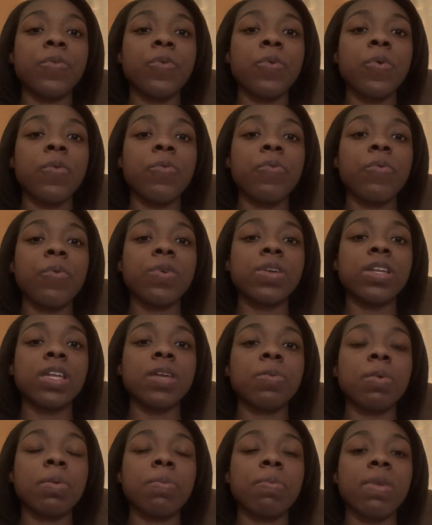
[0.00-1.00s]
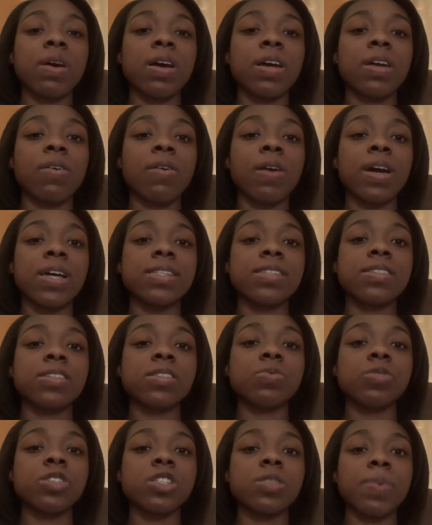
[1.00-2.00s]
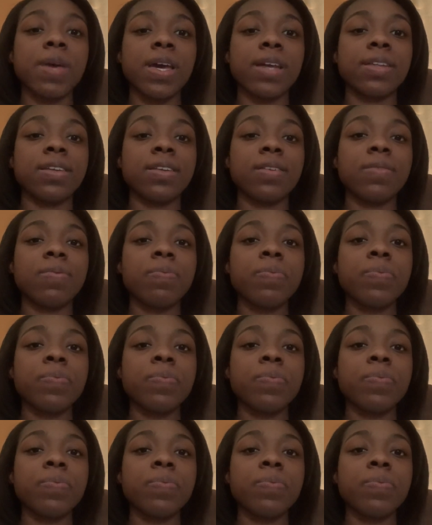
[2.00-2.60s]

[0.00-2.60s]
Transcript: full 14th Amendment rights respected.